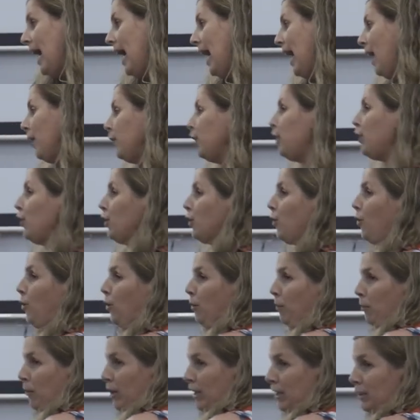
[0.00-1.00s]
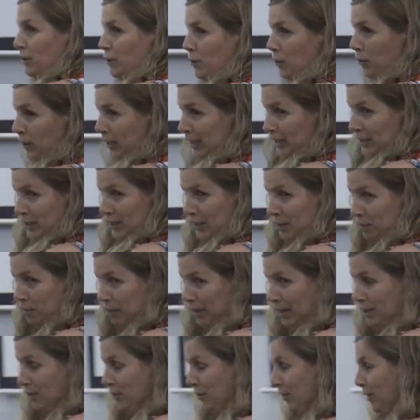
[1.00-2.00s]
how you can incorporate a toy into the
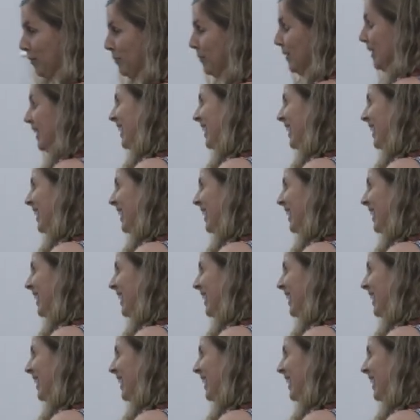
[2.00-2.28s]
bedroom,